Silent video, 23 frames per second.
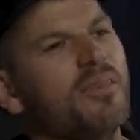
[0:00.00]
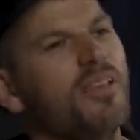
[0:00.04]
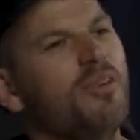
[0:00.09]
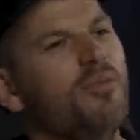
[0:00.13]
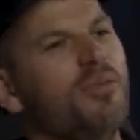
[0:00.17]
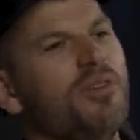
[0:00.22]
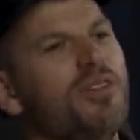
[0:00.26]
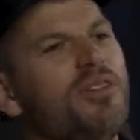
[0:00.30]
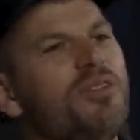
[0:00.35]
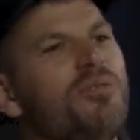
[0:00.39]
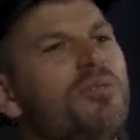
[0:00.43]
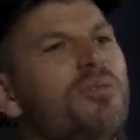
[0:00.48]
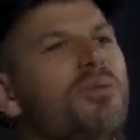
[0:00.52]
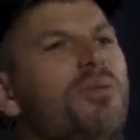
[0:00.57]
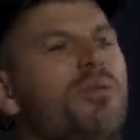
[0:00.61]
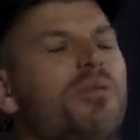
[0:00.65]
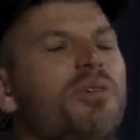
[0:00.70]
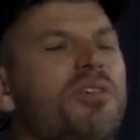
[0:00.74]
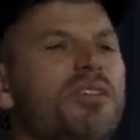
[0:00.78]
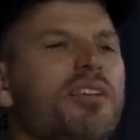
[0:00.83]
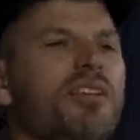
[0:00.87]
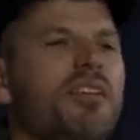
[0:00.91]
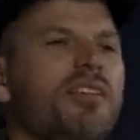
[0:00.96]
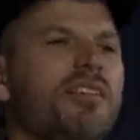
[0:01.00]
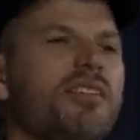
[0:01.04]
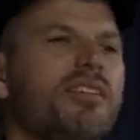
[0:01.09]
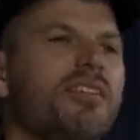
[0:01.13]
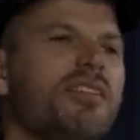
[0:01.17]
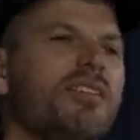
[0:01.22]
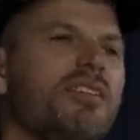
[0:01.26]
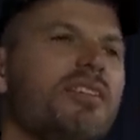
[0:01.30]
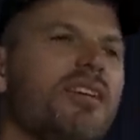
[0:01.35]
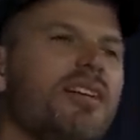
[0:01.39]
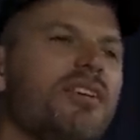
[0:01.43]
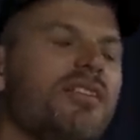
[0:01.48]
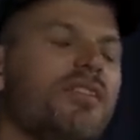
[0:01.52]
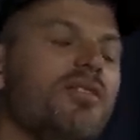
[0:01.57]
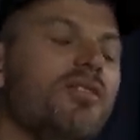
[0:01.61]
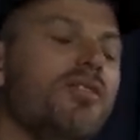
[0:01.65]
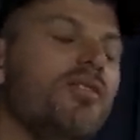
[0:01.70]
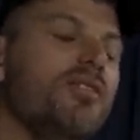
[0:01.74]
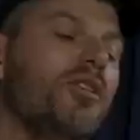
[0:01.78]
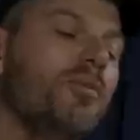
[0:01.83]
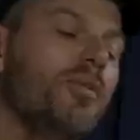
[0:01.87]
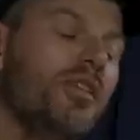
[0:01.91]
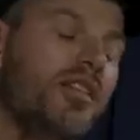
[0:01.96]
And we knew we wouldn't get kicked out,
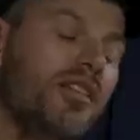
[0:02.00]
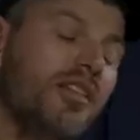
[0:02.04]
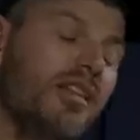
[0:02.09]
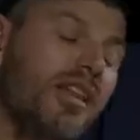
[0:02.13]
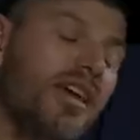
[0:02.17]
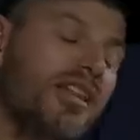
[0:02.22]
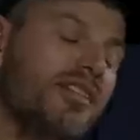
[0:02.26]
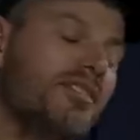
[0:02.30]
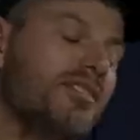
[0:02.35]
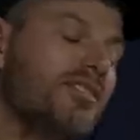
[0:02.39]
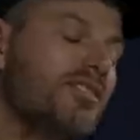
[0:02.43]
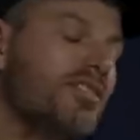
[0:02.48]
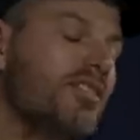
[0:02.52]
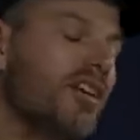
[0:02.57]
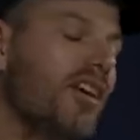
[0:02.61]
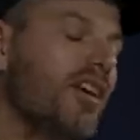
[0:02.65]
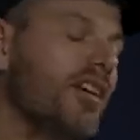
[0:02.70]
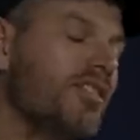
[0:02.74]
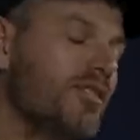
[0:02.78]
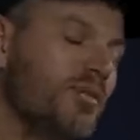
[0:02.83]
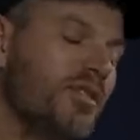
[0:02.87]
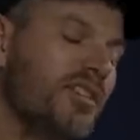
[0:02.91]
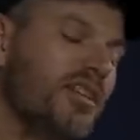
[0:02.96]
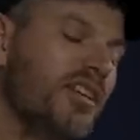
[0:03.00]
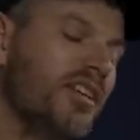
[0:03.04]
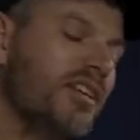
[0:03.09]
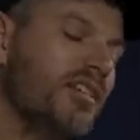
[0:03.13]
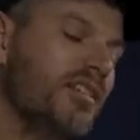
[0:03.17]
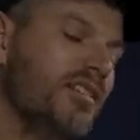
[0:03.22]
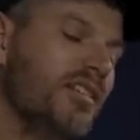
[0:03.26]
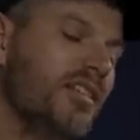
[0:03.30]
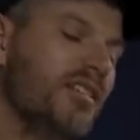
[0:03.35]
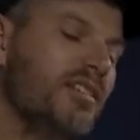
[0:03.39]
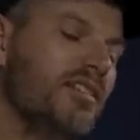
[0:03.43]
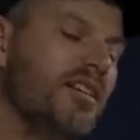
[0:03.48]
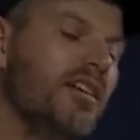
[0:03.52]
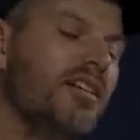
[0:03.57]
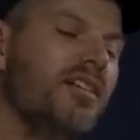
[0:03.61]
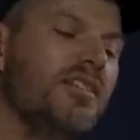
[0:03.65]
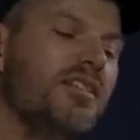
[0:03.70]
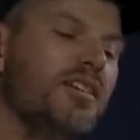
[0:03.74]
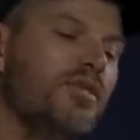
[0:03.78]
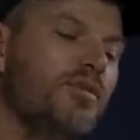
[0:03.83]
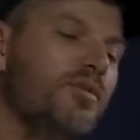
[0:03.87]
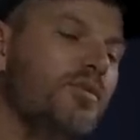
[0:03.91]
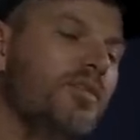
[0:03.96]
or there'd be less chance we'd get kicked
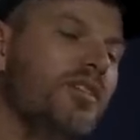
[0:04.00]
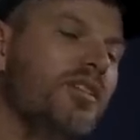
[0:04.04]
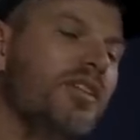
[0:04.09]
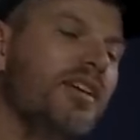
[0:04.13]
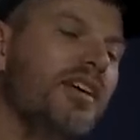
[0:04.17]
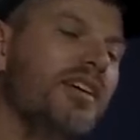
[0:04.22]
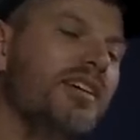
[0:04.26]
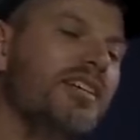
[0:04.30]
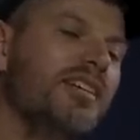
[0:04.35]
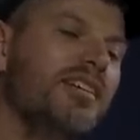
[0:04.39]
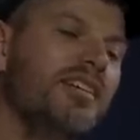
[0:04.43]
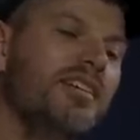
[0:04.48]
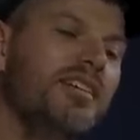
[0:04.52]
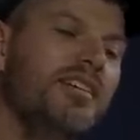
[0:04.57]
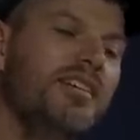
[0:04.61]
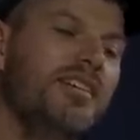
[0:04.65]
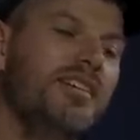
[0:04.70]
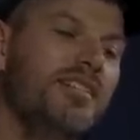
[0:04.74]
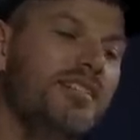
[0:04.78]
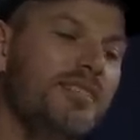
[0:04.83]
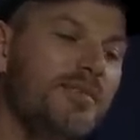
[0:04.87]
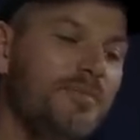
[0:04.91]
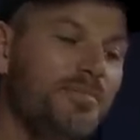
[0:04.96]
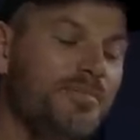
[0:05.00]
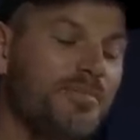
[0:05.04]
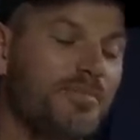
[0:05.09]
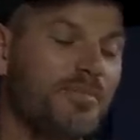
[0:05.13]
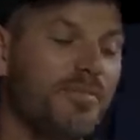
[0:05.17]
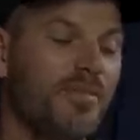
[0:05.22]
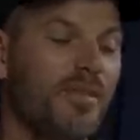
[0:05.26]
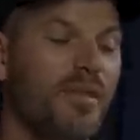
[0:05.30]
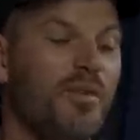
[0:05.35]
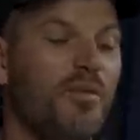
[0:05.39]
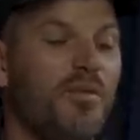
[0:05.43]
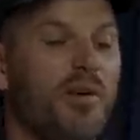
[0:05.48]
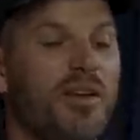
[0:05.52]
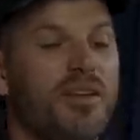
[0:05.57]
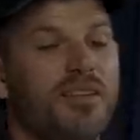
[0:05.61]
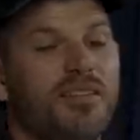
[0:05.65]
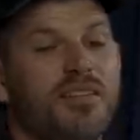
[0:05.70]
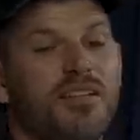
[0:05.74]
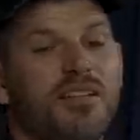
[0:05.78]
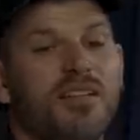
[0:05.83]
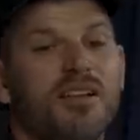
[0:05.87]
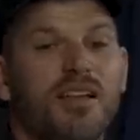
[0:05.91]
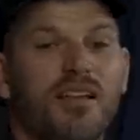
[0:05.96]
out if we like went
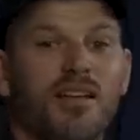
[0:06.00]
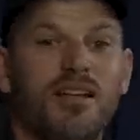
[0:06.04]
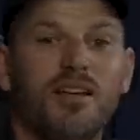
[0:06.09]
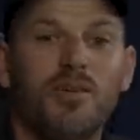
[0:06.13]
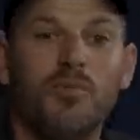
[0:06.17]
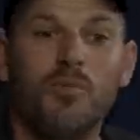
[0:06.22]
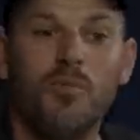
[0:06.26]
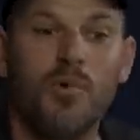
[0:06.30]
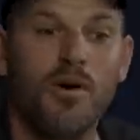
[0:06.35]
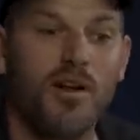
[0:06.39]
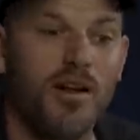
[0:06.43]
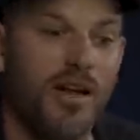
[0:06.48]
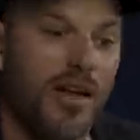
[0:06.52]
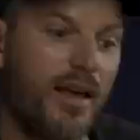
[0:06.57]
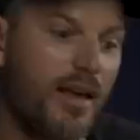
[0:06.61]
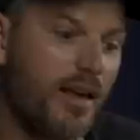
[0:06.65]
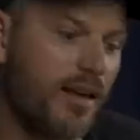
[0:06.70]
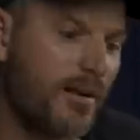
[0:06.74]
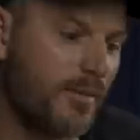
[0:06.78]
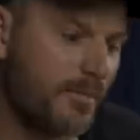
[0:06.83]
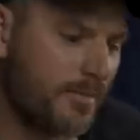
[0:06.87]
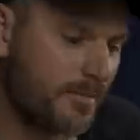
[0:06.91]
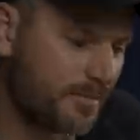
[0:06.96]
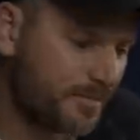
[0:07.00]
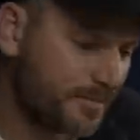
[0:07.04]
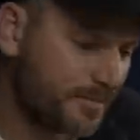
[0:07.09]
and did it at like 1 a.m.